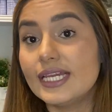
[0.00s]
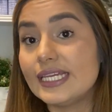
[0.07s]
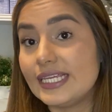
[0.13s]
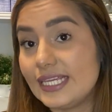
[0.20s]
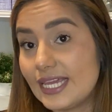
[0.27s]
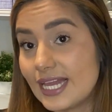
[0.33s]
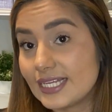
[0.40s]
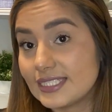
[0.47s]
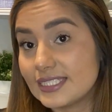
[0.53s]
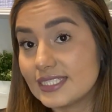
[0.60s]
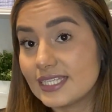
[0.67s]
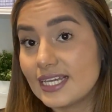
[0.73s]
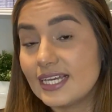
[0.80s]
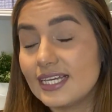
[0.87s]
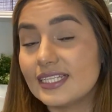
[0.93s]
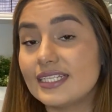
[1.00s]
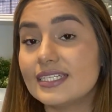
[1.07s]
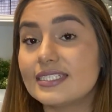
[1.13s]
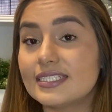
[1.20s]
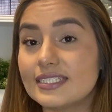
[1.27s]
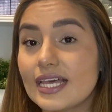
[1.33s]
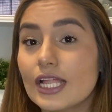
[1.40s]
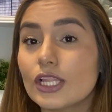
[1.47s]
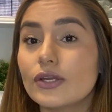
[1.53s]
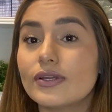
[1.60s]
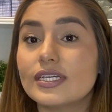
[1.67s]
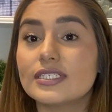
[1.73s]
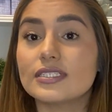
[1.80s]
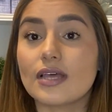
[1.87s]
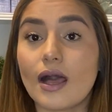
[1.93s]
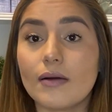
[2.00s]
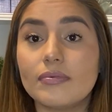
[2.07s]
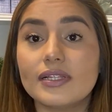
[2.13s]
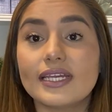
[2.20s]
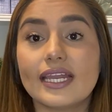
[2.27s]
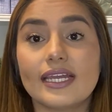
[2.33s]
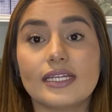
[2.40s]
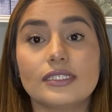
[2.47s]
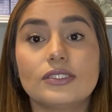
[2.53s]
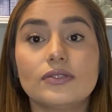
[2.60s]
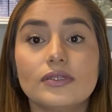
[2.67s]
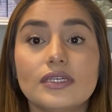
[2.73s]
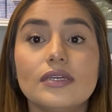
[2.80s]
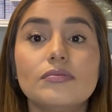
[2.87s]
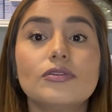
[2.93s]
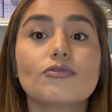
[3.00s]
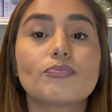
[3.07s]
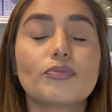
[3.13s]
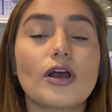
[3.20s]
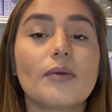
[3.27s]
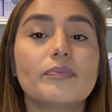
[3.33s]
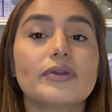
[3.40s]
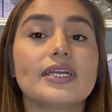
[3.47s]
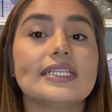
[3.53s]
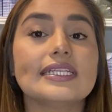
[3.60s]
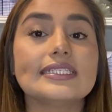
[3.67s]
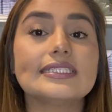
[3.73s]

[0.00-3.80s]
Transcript: Yes, the seller is obligated to keep the property in the